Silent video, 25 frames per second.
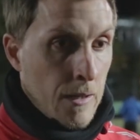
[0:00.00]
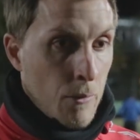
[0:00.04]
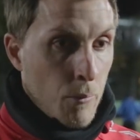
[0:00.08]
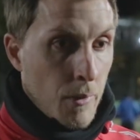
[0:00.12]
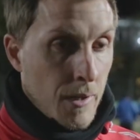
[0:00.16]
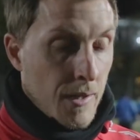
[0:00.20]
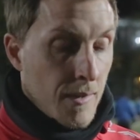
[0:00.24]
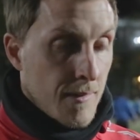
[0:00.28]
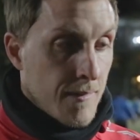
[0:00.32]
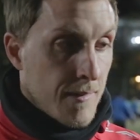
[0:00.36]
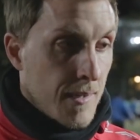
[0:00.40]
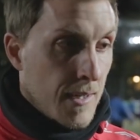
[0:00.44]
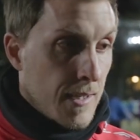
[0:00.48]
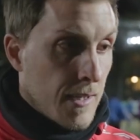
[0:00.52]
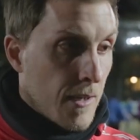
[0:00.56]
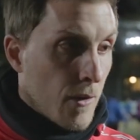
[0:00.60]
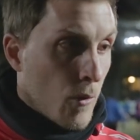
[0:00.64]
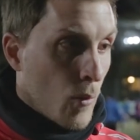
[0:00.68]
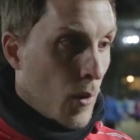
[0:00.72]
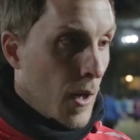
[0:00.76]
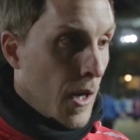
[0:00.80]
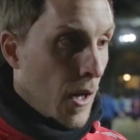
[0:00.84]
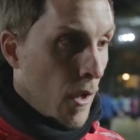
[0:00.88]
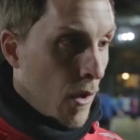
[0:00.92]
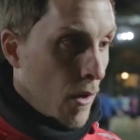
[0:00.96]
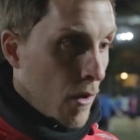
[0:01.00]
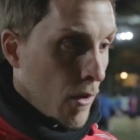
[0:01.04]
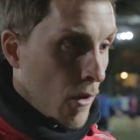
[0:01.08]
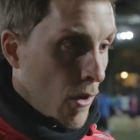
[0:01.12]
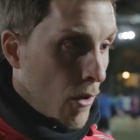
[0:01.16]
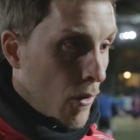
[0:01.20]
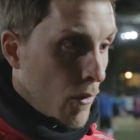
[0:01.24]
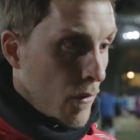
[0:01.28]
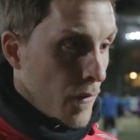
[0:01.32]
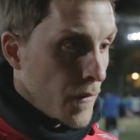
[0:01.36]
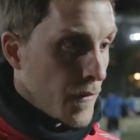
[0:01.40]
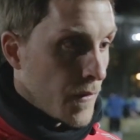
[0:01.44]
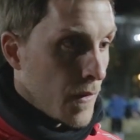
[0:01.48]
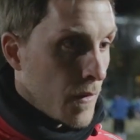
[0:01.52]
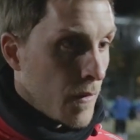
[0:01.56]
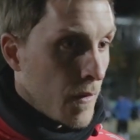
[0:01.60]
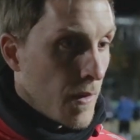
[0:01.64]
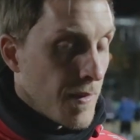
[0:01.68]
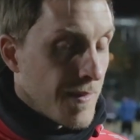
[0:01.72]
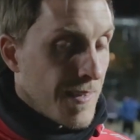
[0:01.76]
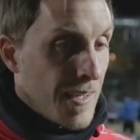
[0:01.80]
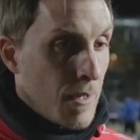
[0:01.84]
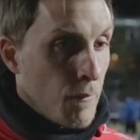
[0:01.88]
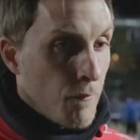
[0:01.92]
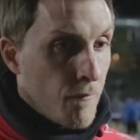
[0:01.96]
We conceded quite a lot of goals, and
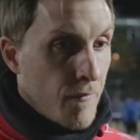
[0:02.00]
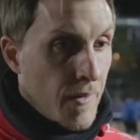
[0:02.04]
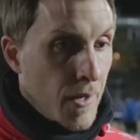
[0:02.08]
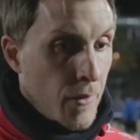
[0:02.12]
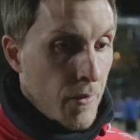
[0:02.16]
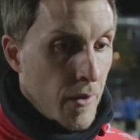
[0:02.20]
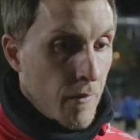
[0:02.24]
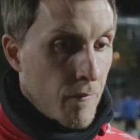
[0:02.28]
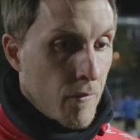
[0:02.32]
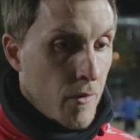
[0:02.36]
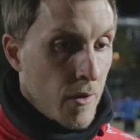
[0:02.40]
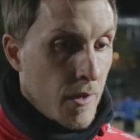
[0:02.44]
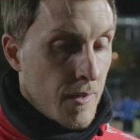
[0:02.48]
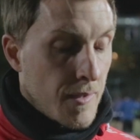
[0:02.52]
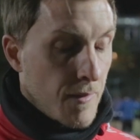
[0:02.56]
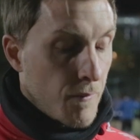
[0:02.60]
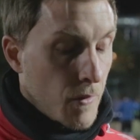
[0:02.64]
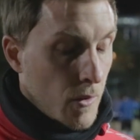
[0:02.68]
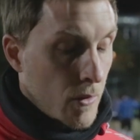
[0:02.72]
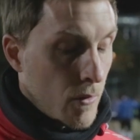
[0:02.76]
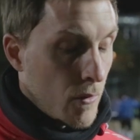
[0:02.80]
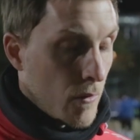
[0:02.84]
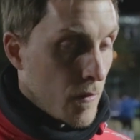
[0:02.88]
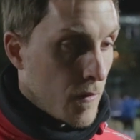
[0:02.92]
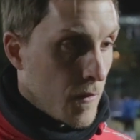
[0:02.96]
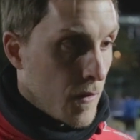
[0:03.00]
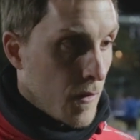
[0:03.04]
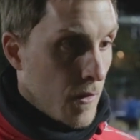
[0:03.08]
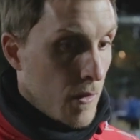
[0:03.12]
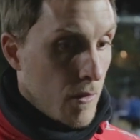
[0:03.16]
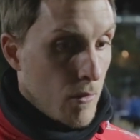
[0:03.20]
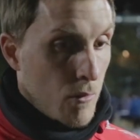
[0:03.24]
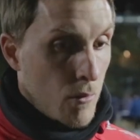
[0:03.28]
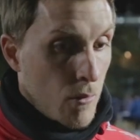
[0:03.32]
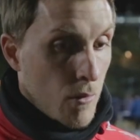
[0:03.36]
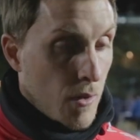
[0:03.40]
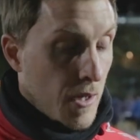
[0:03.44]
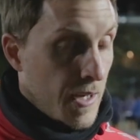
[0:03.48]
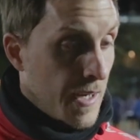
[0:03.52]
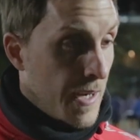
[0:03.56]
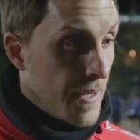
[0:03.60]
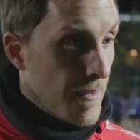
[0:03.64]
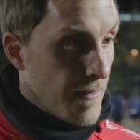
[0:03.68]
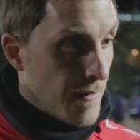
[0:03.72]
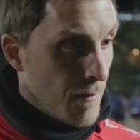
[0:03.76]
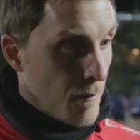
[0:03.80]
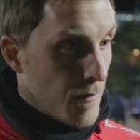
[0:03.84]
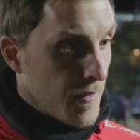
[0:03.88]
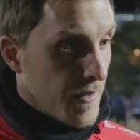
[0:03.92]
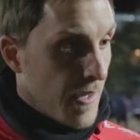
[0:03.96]
the team found it very difficult to
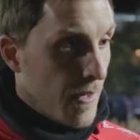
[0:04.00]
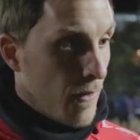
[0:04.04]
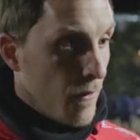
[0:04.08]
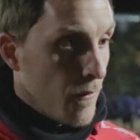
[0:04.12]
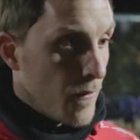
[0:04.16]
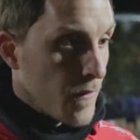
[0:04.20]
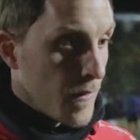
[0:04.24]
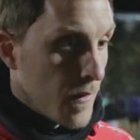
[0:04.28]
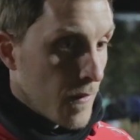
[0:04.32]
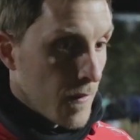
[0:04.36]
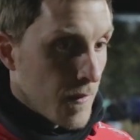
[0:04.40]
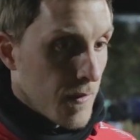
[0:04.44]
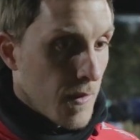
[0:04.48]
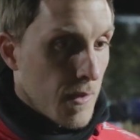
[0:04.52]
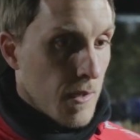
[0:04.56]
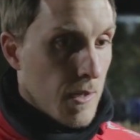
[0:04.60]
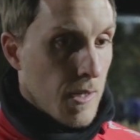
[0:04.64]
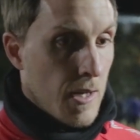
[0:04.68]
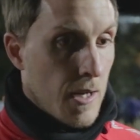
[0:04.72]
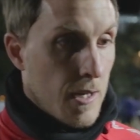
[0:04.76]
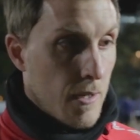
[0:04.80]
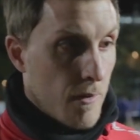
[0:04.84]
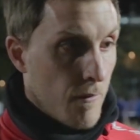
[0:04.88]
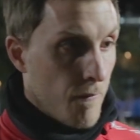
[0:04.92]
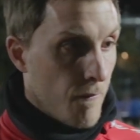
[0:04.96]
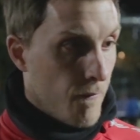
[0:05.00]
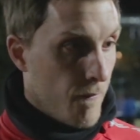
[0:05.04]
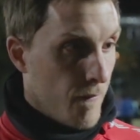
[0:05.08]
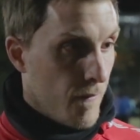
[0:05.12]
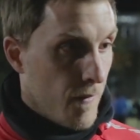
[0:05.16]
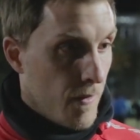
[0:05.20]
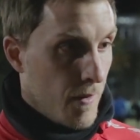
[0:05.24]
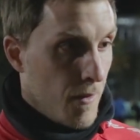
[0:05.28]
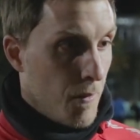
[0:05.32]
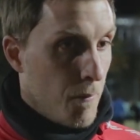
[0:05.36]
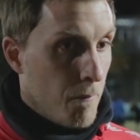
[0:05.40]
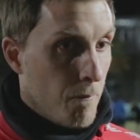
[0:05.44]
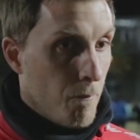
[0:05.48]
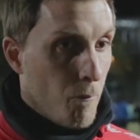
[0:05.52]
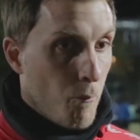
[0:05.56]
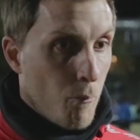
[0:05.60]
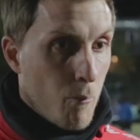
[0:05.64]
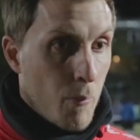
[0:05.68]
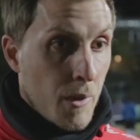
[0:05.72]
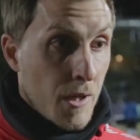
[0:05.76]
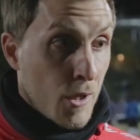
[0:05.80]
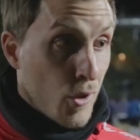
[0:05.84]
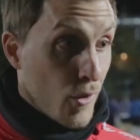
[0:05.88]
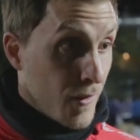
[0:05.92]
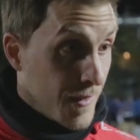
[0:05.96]
organise themselves and to kind of
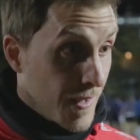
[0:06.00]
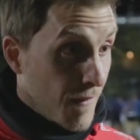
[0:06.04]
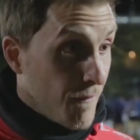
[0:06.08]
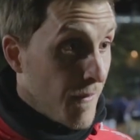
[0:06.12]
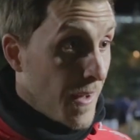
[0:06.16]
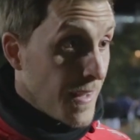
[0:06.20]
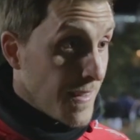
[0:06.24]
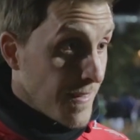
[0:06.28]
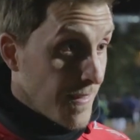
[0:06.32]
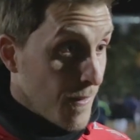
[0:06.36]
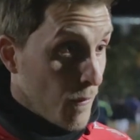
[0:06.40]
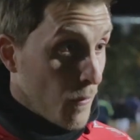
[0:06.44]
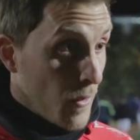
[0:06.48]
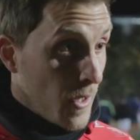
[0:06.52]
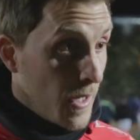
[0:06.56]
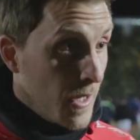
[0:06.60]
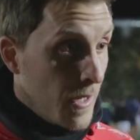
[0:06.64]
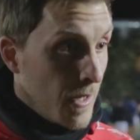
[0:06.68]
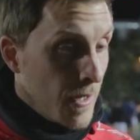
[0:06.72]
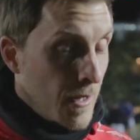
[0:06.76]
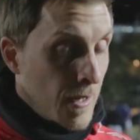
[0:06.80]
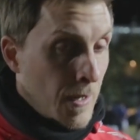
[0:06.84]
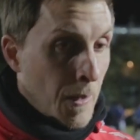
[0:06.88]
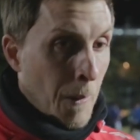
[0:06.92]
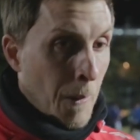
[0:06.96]
be good defensively.